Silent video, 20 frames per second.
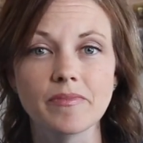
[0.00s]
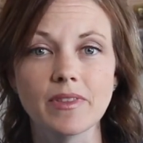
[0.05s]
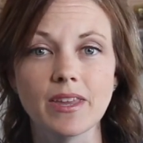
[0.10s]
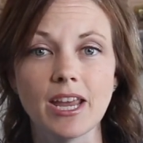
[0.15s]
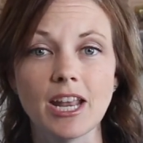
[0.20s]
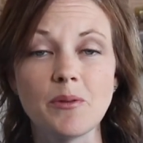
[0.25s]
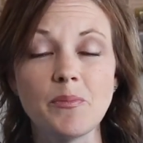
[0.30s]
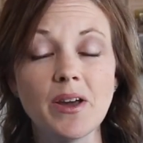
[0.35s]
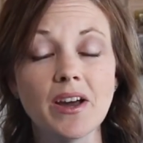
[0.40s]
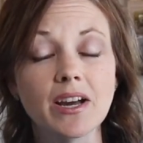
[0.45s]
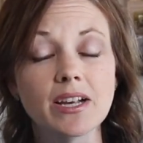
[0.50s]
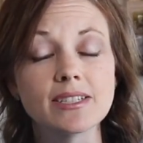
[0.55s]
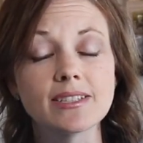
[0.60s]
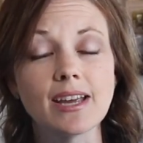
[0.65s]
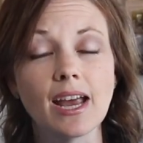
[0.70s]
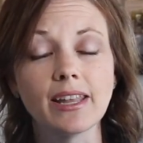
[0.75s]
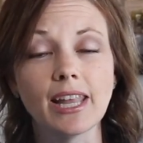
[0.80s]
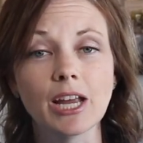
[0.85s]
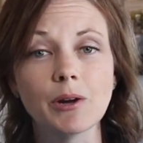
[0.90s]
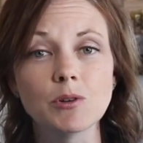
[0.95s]
In American
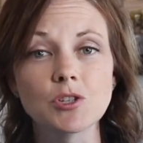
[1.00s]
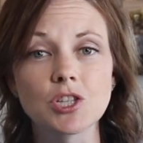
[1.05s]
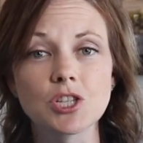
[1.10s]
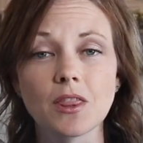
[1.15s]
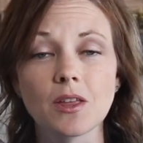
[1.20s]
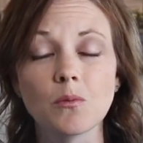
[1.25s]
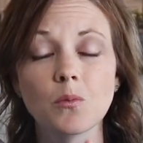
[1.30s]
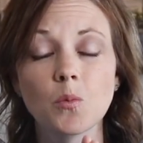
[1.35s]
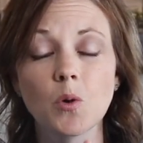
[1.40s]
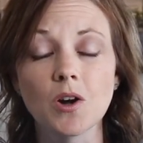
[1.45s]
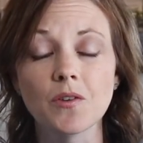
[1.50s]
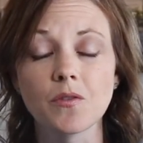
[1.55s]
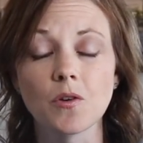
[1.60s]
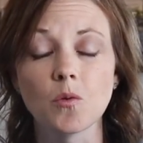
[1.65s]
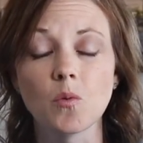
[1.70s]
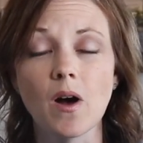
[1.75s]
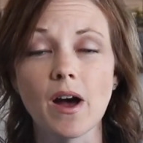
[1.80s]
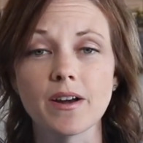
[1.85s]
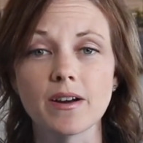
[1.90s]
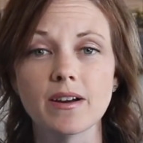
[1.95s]
Sign Language, the word for
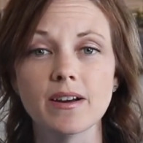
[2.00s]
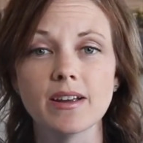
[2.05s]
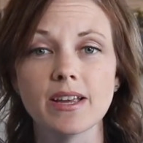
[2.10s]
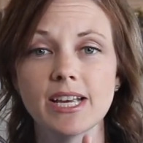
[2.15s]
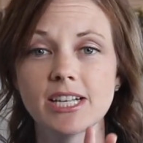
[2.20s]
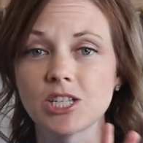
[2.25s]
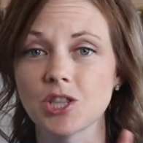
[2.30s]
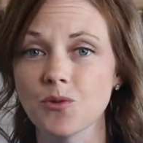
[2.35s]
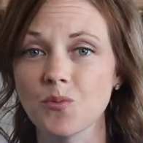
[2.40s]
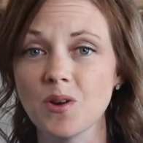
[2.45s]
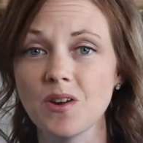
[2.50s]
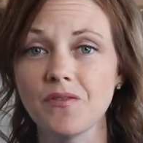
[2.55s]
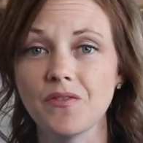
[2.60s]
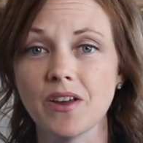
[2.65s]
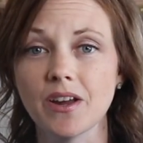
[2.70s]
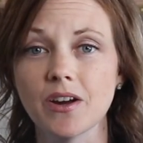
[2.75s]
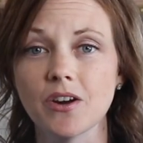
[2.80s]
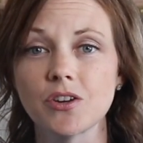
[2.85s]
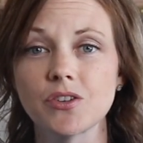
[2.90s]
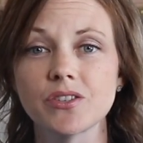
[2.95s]
water is 3
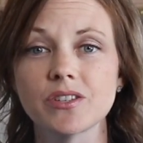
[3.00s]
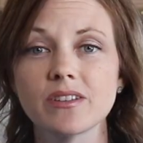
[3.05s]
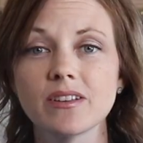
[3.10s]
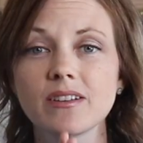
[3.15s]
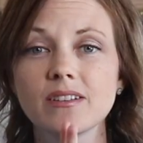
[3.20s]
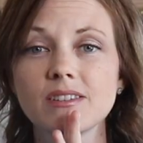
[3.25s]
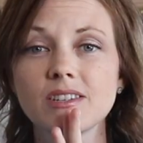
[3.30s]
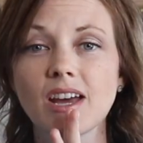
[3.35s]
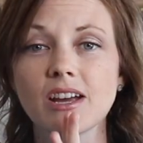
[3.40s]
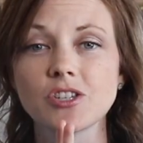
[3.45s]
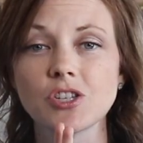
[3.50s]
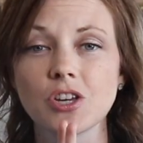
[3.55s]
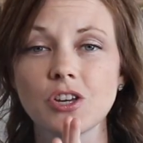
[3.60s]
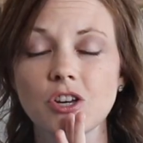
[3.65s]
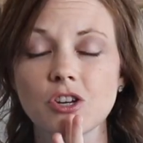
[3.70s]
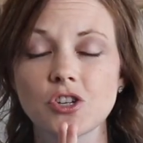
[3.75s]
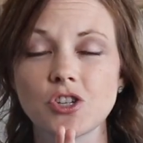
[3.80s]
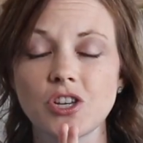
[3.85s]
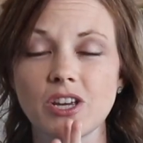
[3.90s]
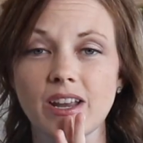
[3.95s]
fingers touching
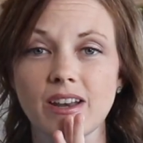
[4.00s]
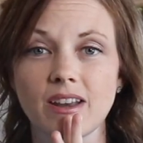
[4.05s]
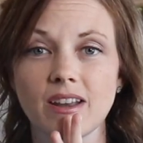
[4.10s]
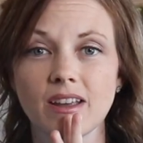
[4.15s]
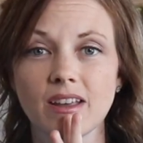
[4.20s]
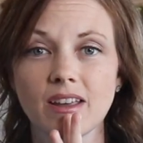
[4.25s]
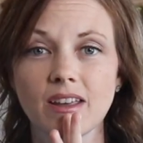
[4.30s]
your chin.